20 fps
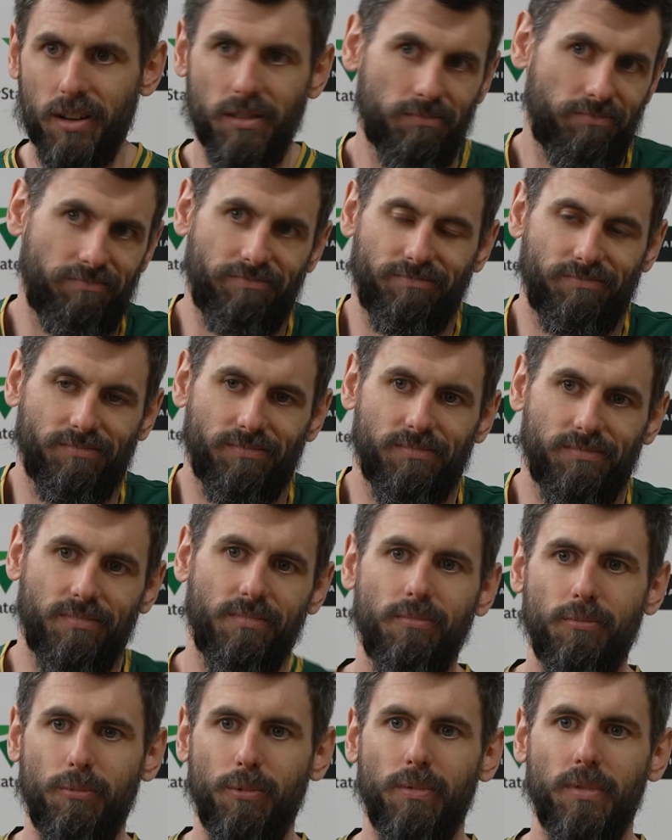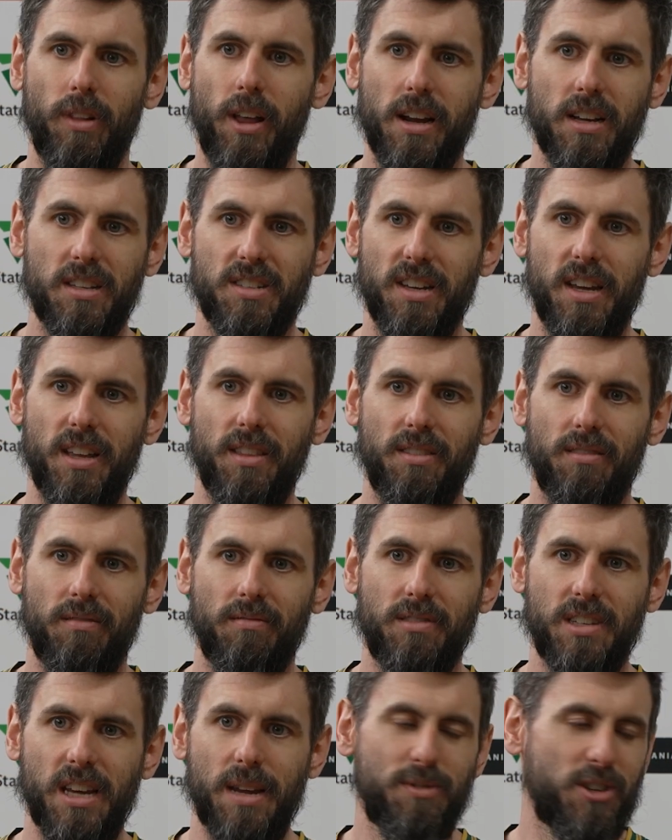And like I said,
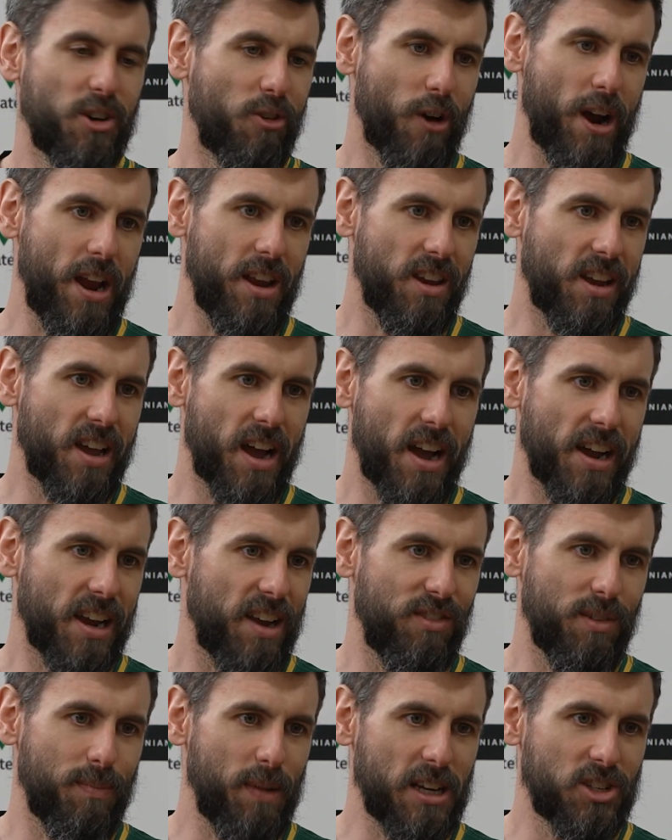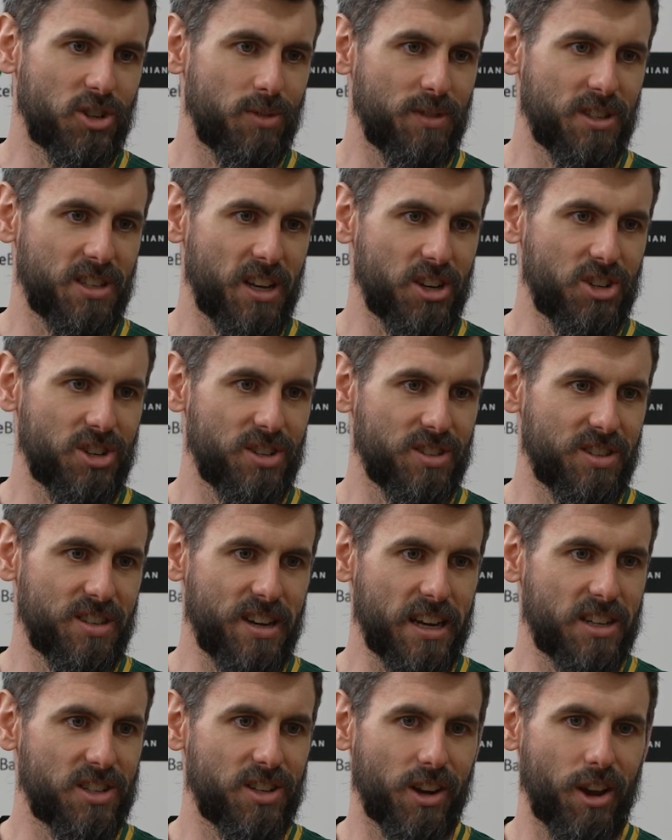teams are great. You can't give them extra possessions
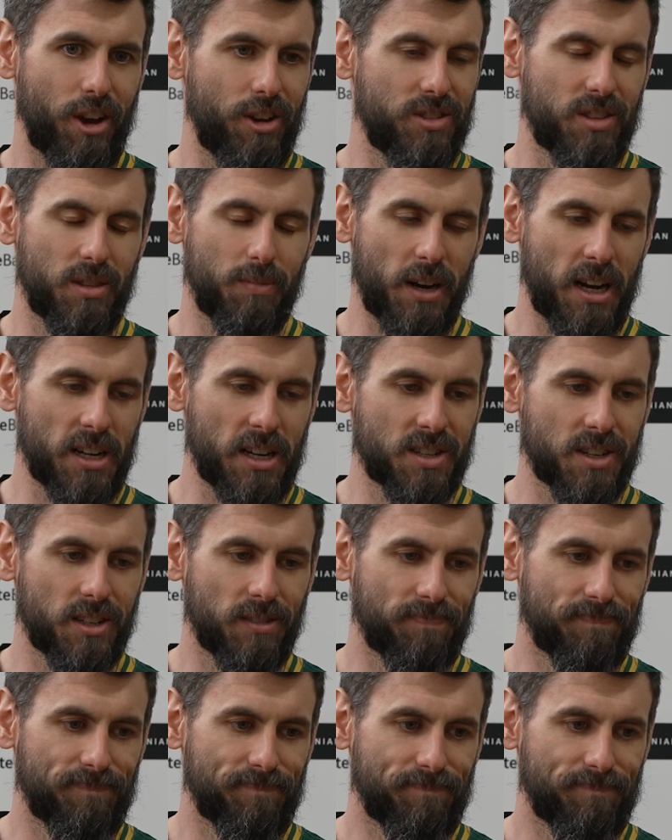and extra goes at the basket.